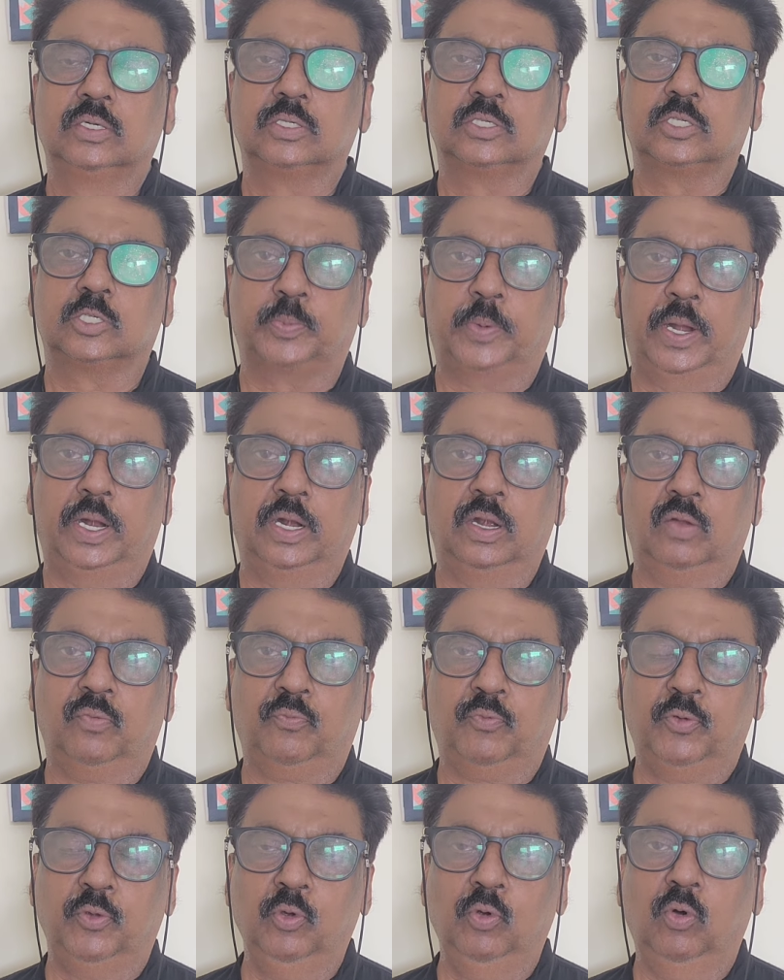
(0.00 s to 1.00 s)
Spend
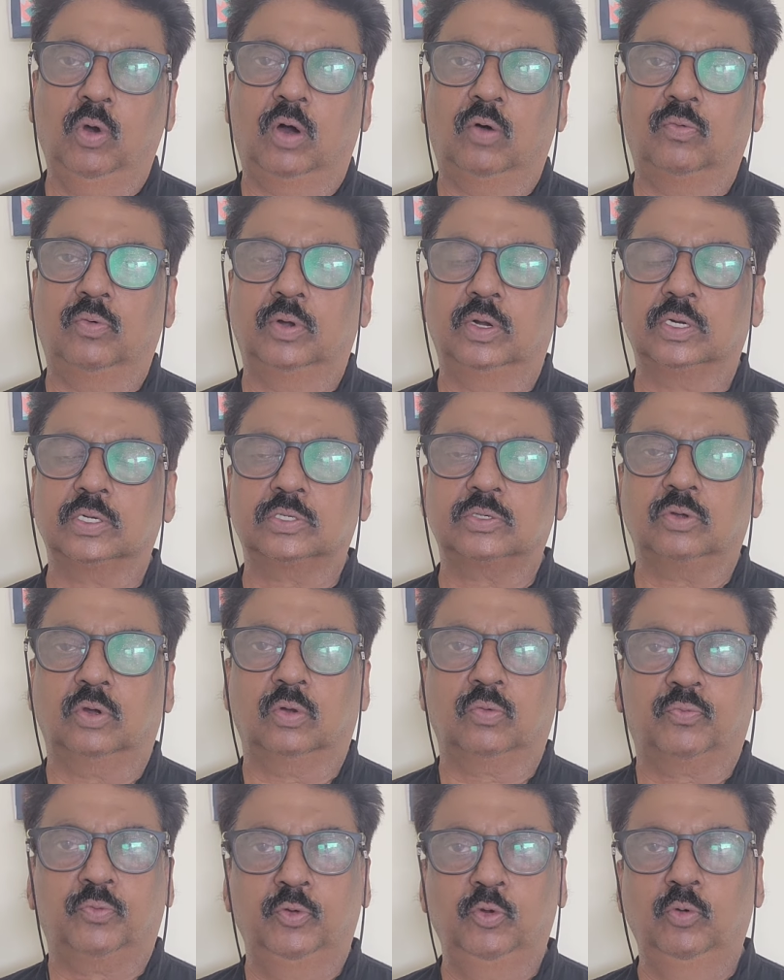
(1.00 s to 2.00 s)
few hours
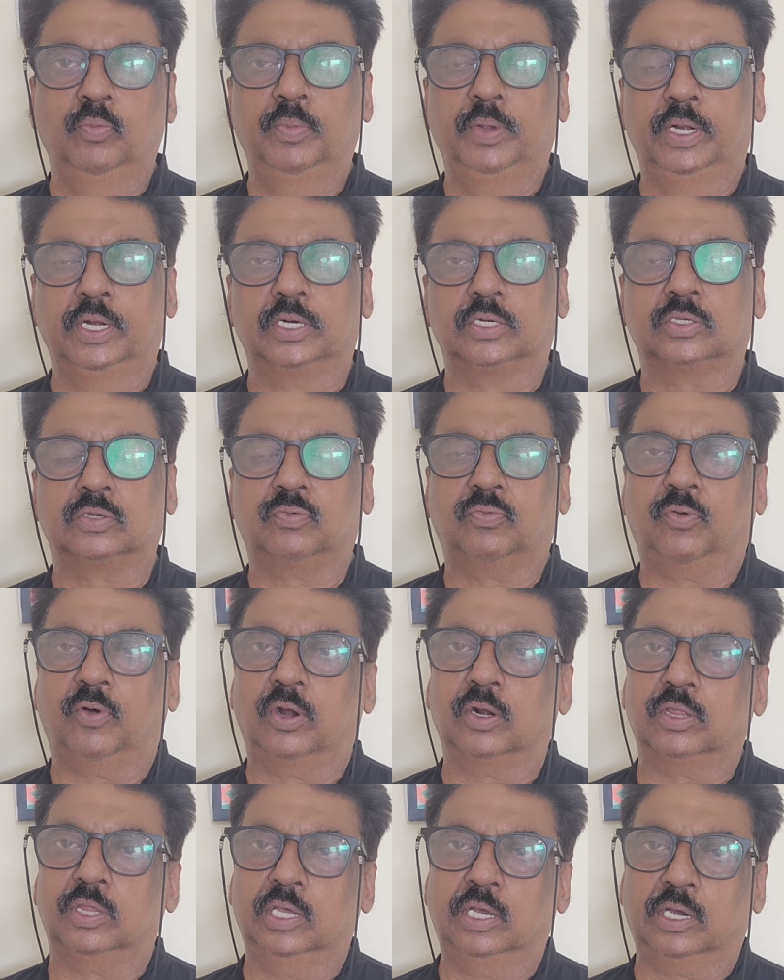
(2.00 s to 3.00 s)
or few minutes
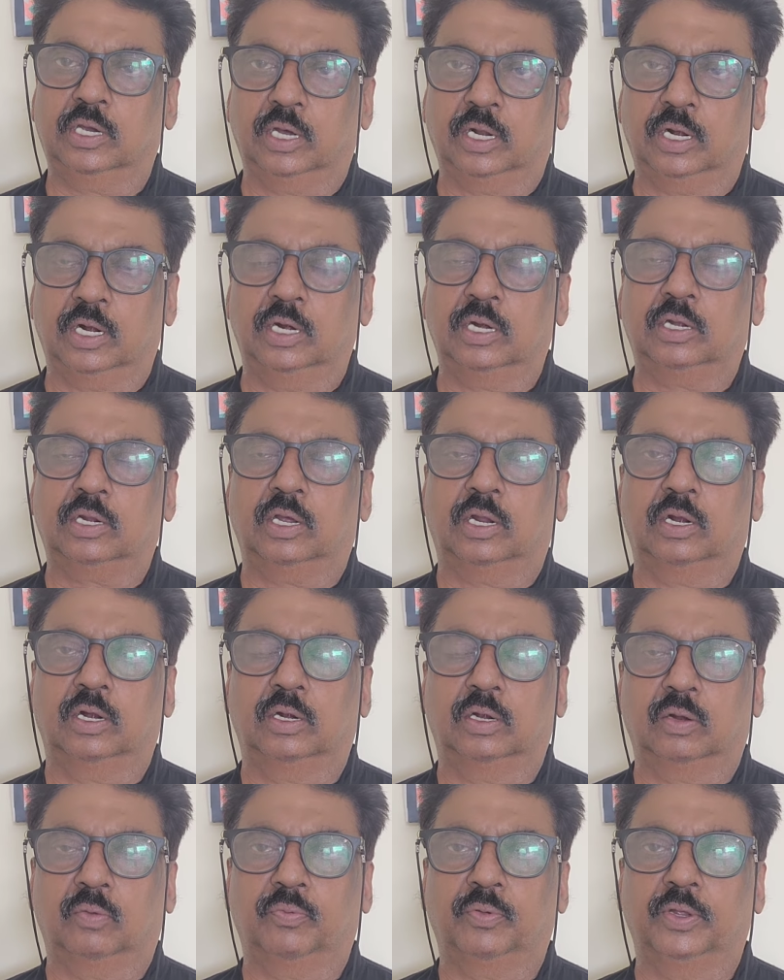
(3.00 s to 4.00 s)
for the
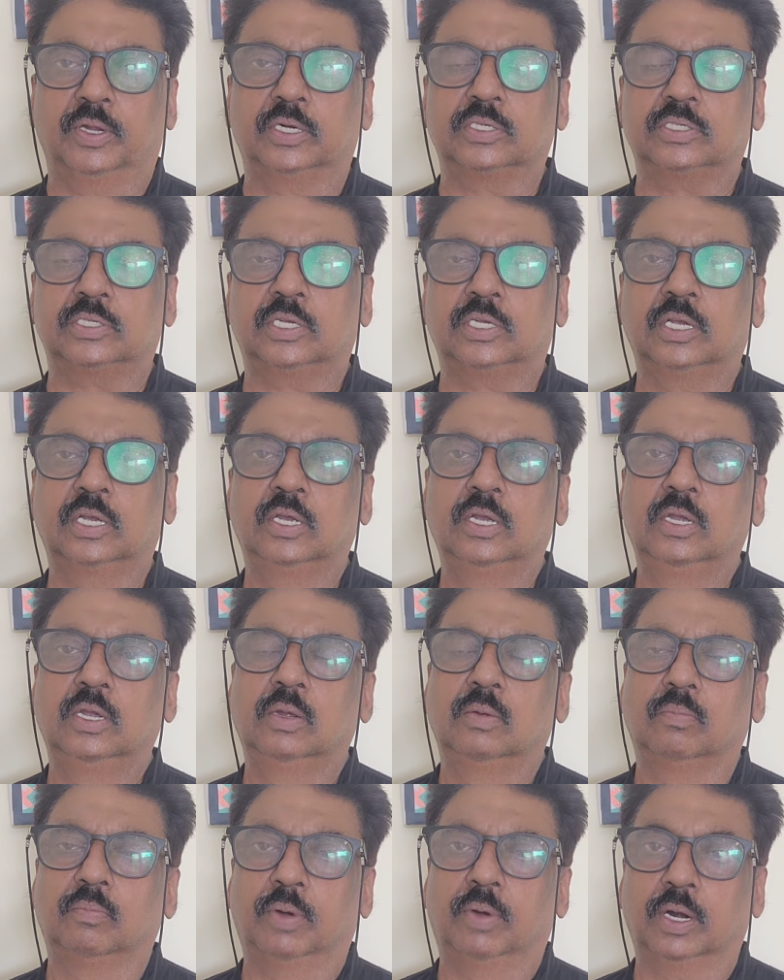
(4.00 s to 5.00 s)
current affairs,
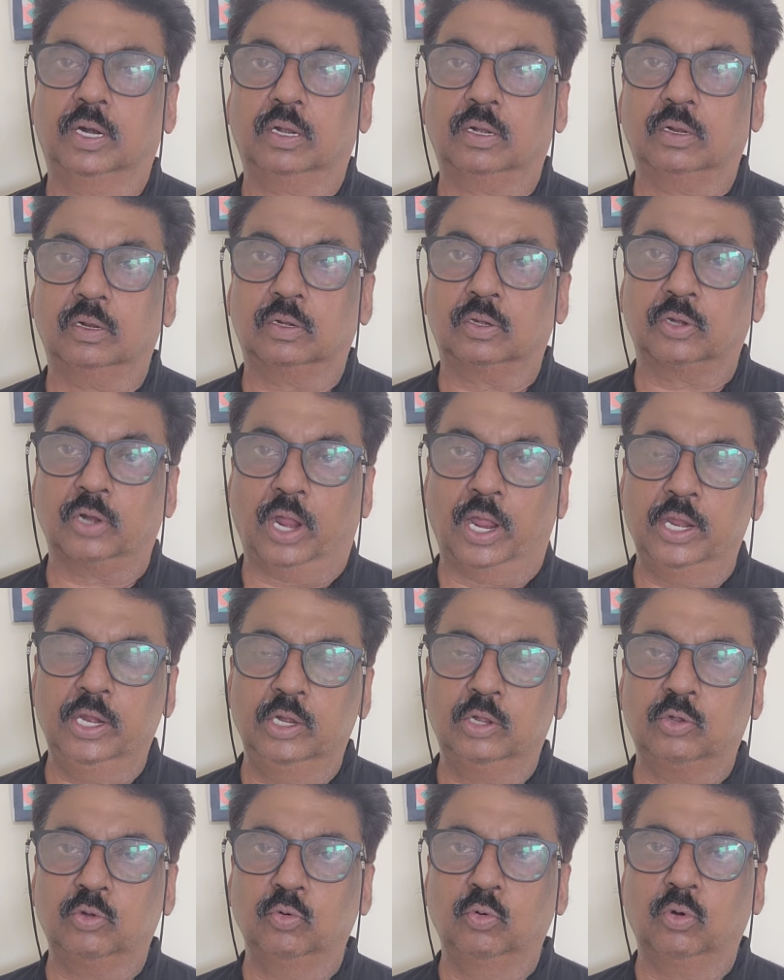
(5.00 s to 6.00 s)
but try
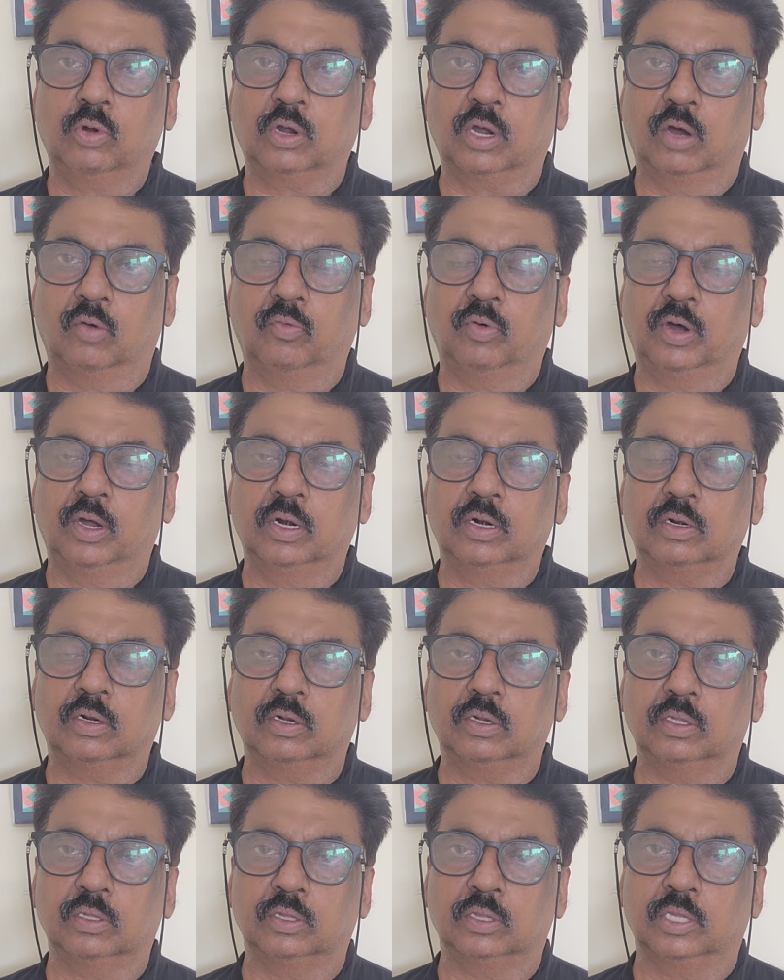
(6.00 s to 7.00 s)
to cover
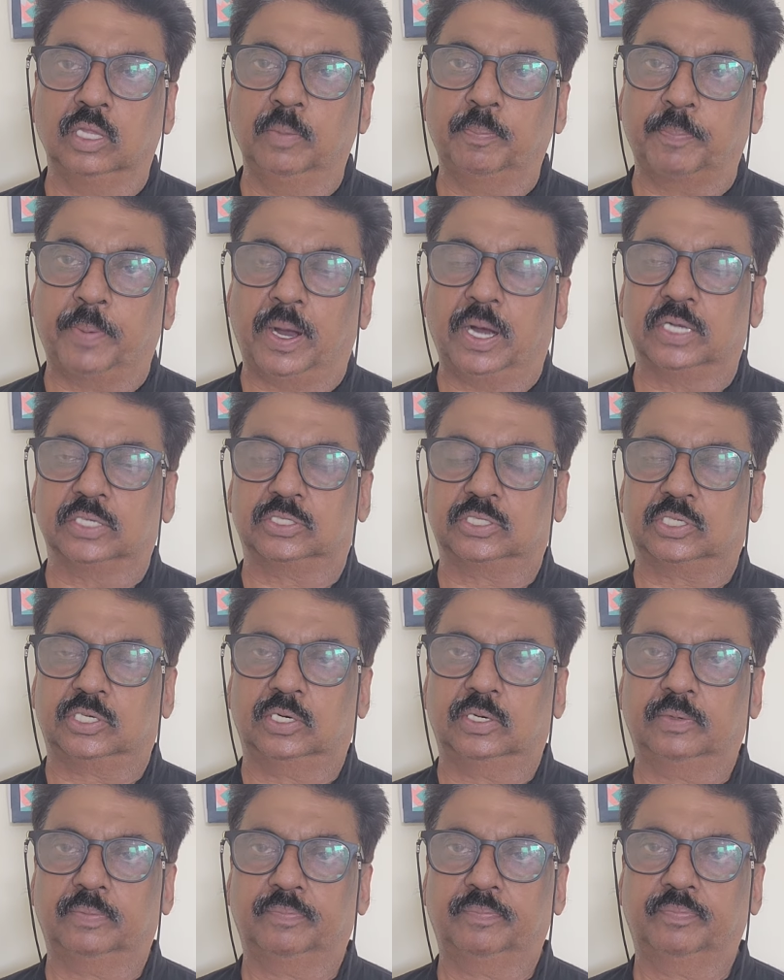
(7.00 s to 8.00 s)
the
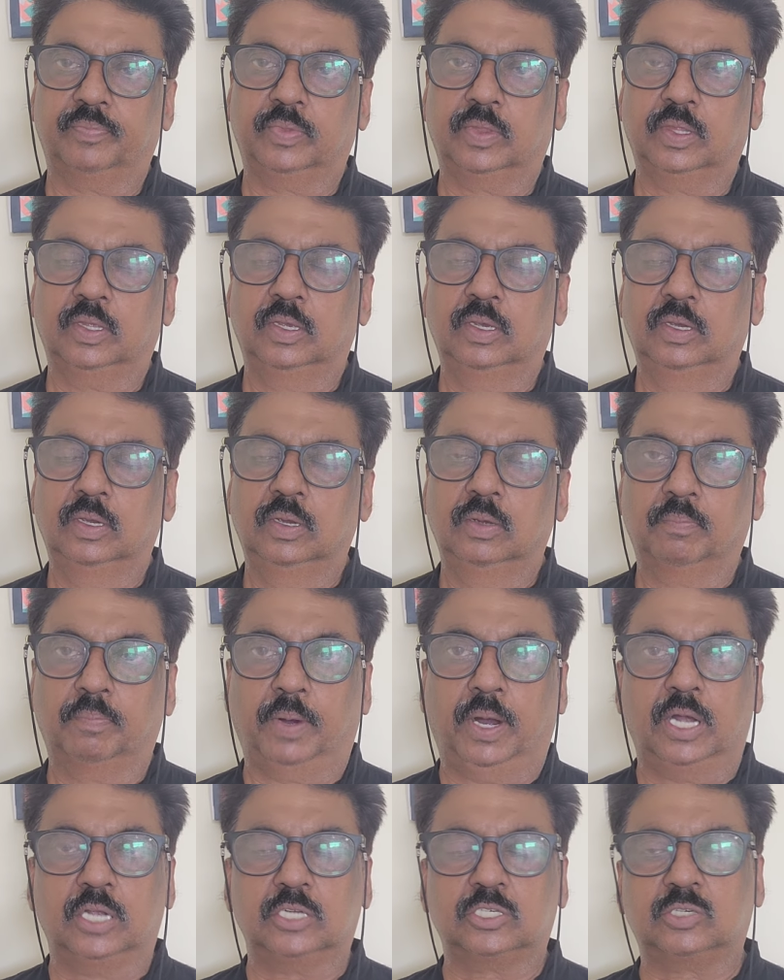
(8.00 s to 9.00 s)

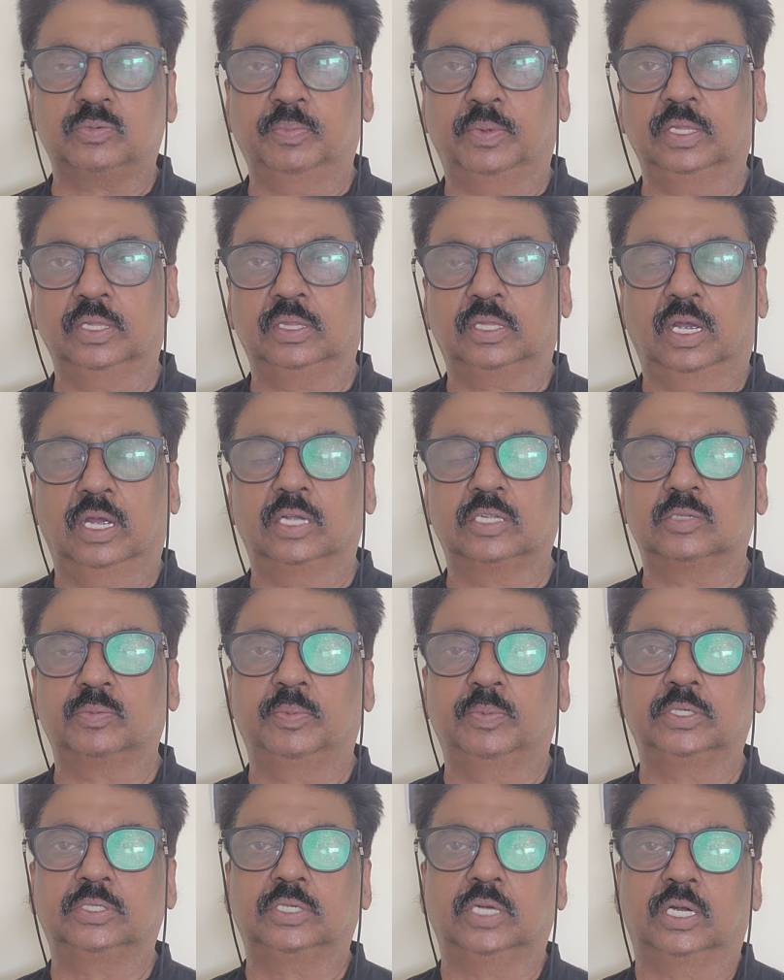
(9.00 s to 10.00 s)
past month as
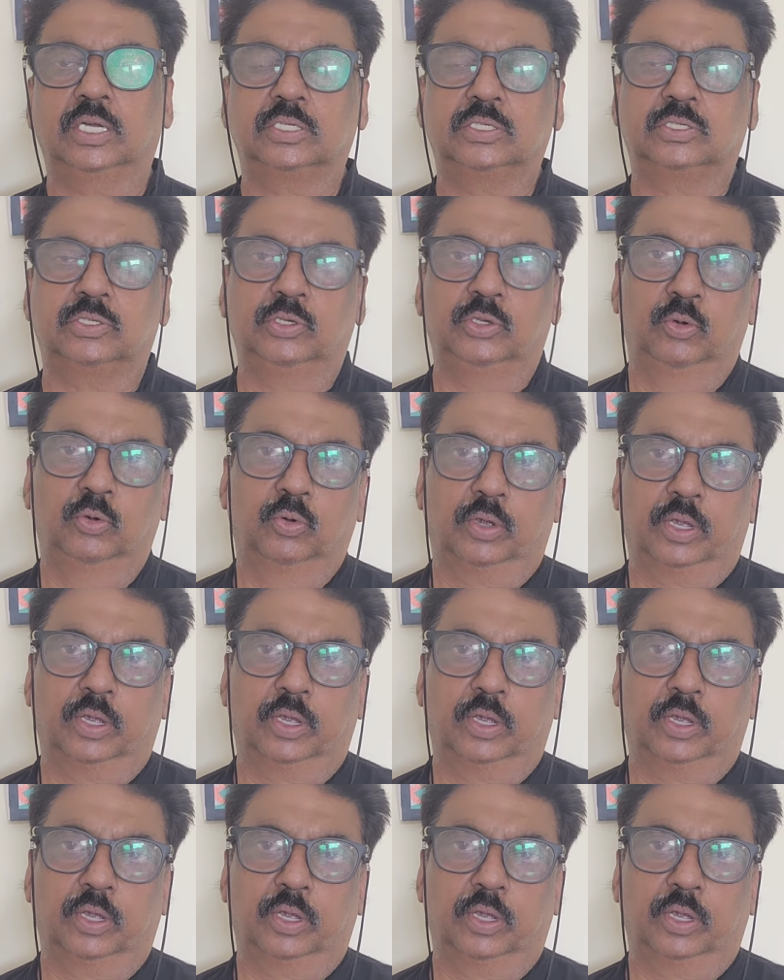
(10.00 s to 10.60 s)
much as you